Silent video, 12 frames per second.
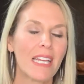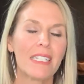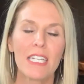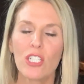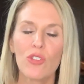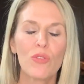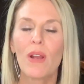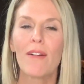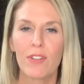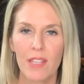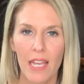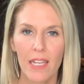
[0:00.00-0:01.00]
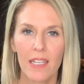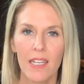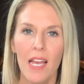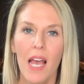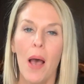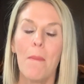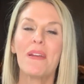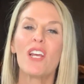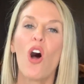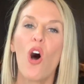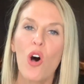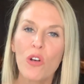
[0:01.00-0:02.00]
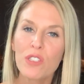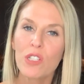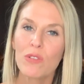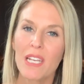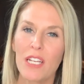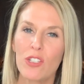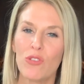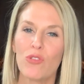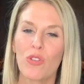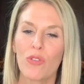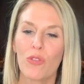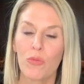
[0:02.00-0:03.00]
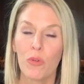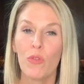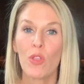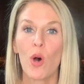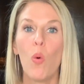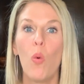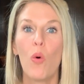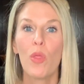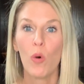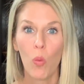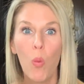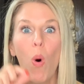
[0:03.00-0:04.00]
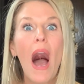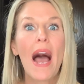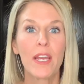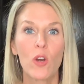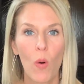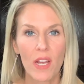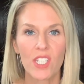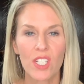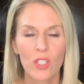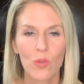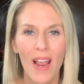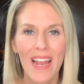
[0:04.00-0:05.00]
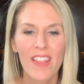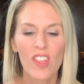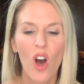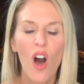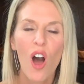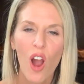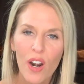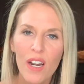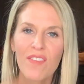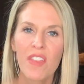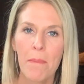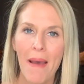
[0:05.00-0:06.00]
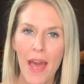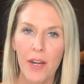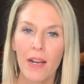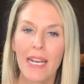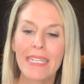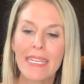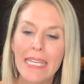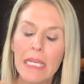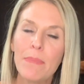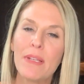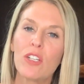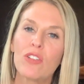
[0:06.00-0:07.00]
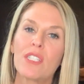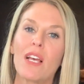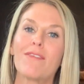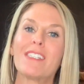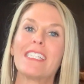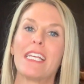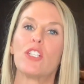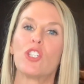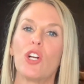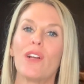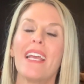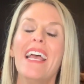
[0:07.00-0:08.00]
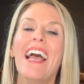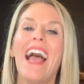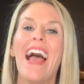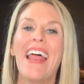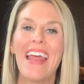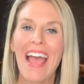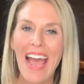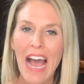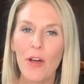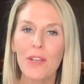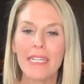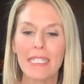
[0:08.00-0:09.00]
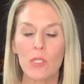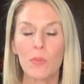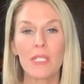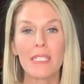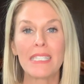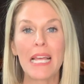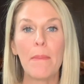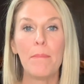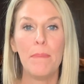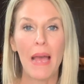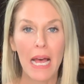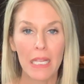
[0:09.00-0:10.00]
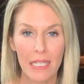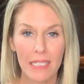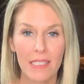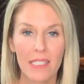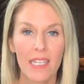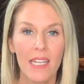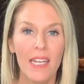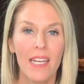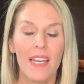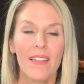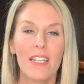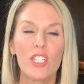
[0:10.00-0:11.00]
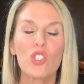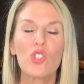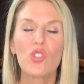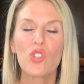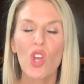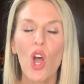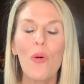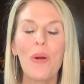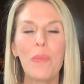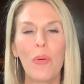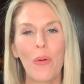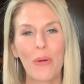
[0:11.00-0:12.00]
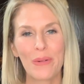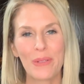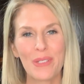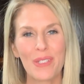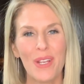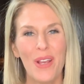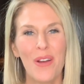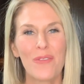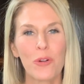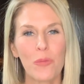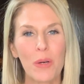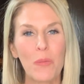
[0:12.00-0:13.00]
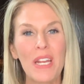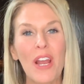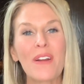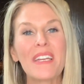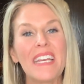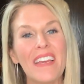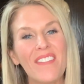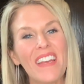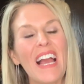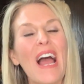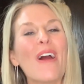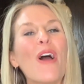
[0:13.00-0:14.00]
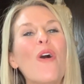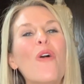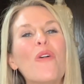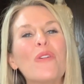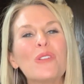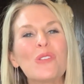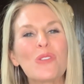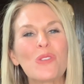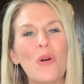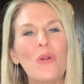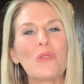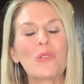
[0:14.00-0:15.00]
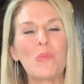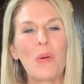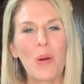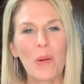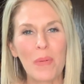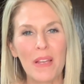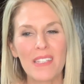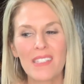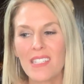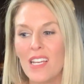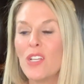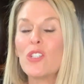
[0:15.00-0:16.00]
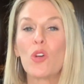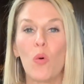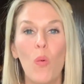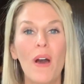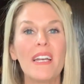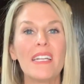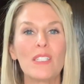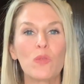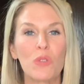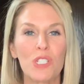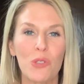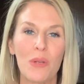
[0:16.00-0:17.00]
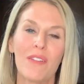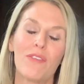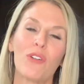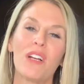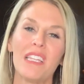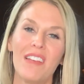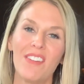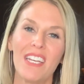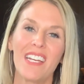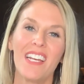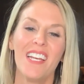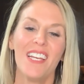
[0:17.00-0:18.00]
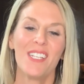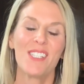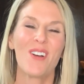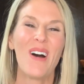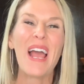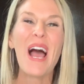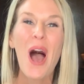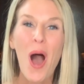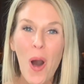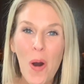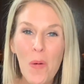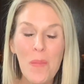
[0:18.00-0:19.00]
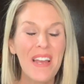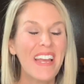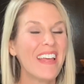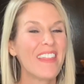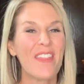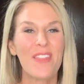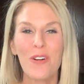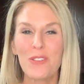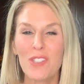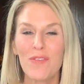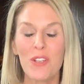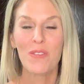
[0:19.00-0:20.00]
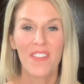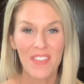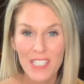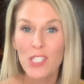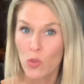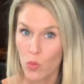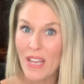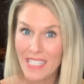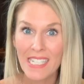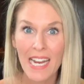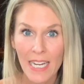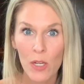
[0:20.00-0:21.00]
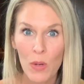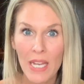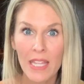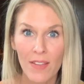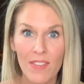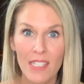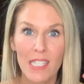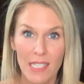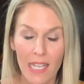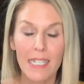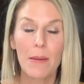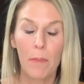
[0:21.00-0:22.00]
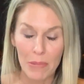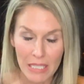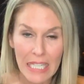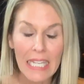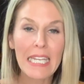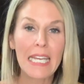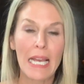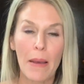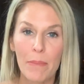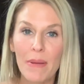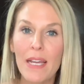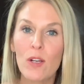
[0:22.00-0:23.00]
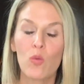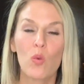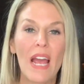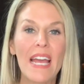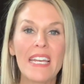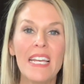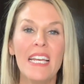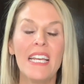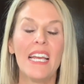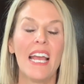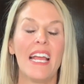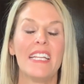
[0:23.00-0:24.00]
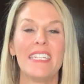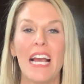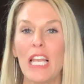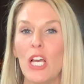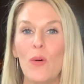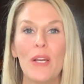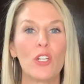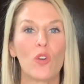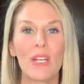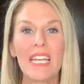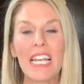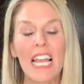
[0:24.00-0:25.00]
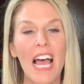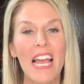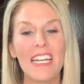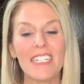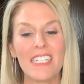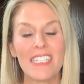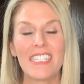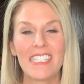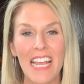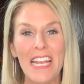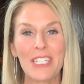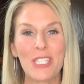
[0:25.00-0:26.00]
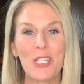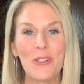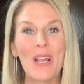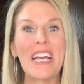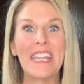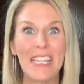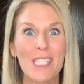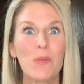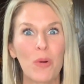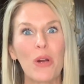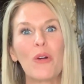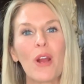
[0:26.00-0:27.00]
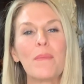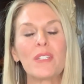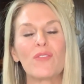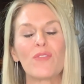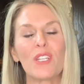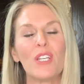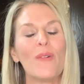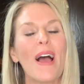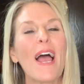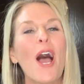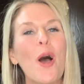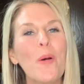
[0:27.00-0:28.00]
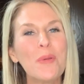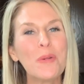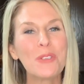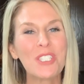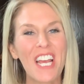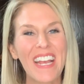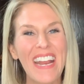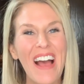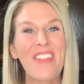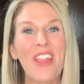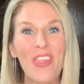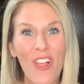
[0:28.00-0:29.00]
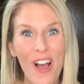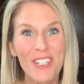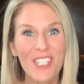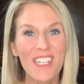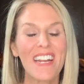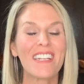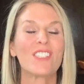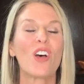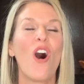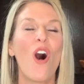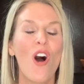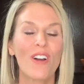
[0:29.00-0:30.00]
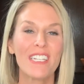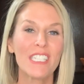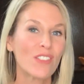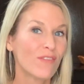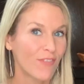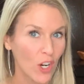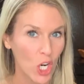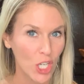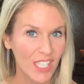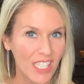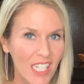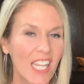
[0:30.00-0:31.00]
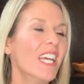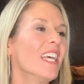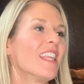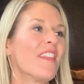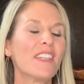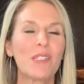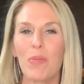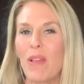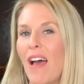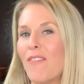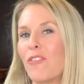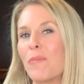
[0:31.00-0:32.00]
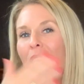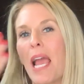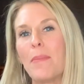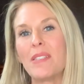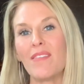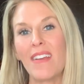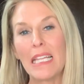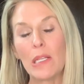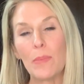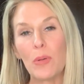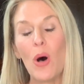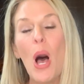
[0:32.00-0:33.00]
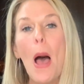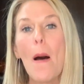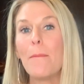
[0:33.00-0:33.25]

It takes you through everything. But it also takes you through the why questions, right? The heart of the matter and keeping yourself centered and how to experience that balance that is so important for when we are giving our own soul's purpose to what it is we're doing for a living. So I hope that those of that this is resonating with, if this is like blinking a big red and yellow and green light saying to you, like, this program is for you, I hope you will check it out. The launch date is August 1st that this platform becomes available.